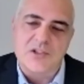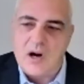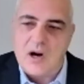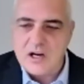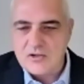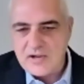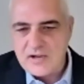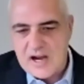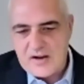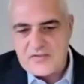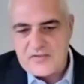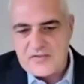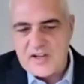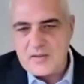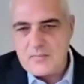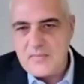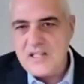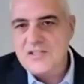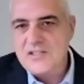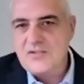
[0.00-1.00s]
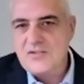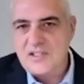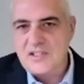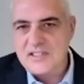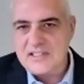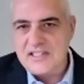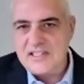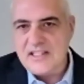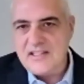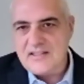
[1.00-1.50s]
So our graphite meets or
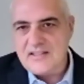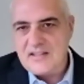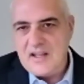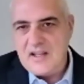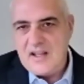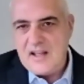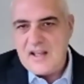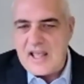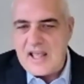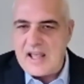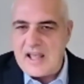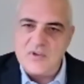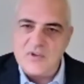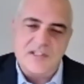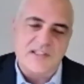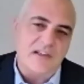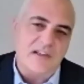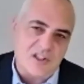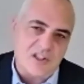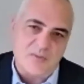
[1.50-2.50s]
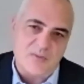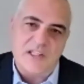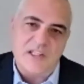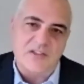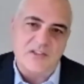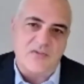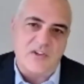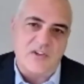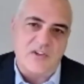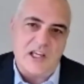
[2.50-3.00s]
exceeds every single
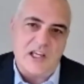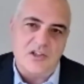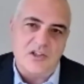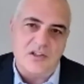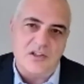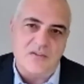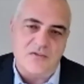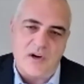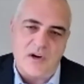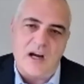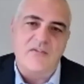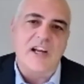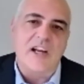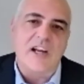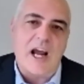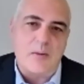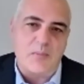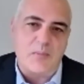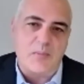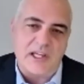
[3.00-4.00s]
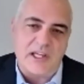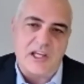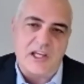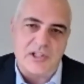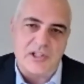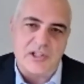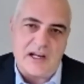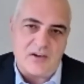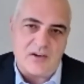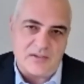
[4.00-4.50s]
specification for every
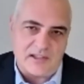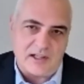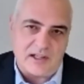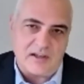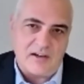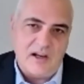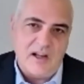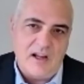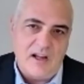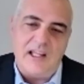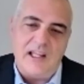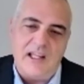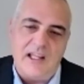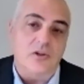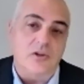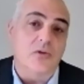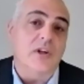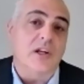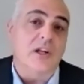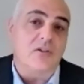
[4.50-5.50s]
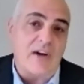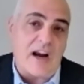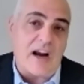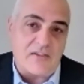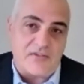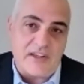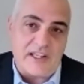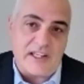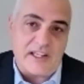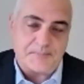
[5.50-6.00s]
application out there, including
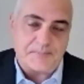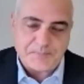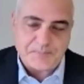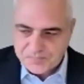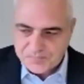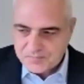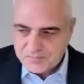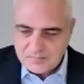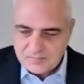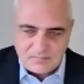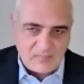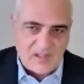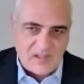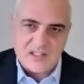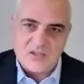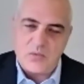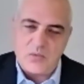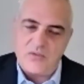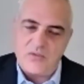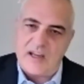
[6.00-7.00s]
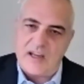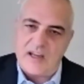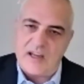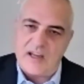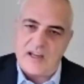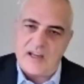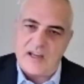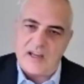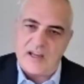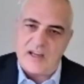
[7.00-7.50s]
graphene. So we've had
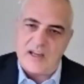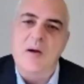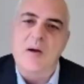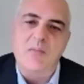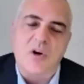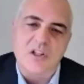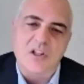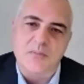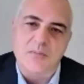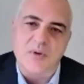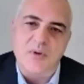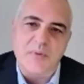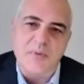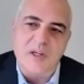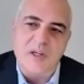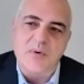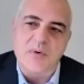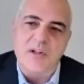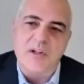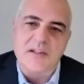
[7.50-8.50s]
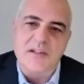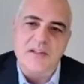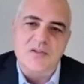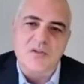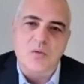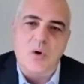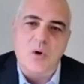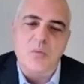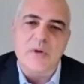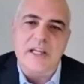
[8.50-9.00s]
that tested by multiple people. And
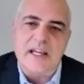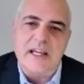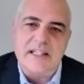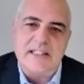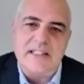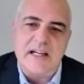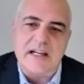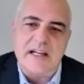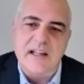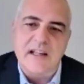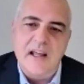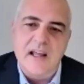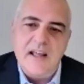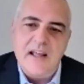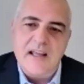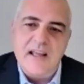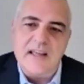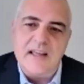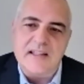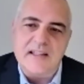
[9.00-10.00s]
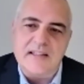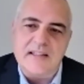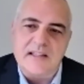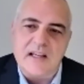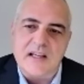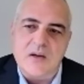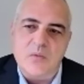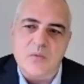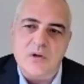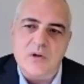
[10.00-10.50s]
so what we had done
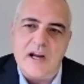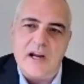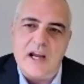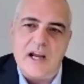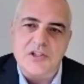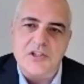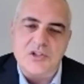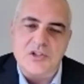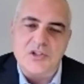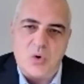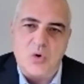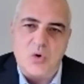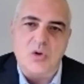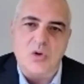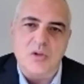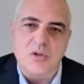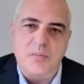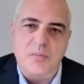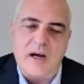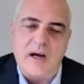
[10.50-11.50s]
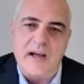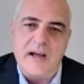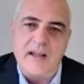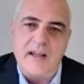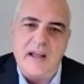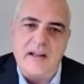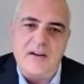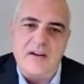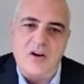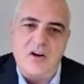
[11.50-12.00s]
is we were actually told by
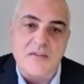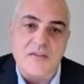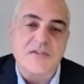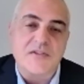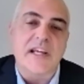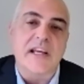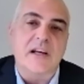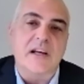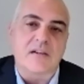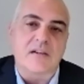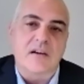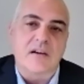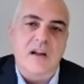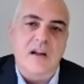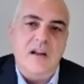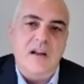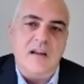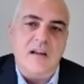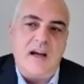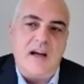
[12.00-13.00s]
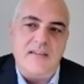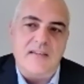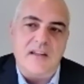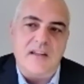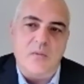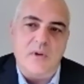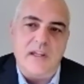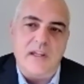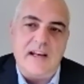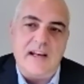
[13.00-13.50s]
an off-taker
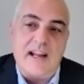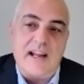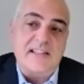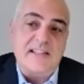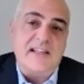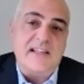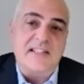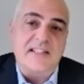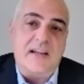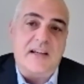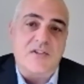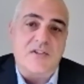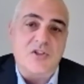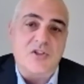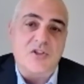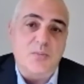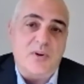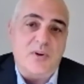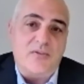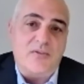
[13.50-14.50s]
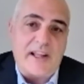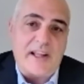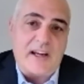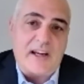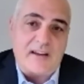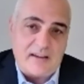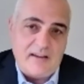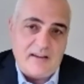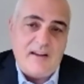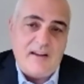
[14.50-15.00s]
that we, in essence, have superflake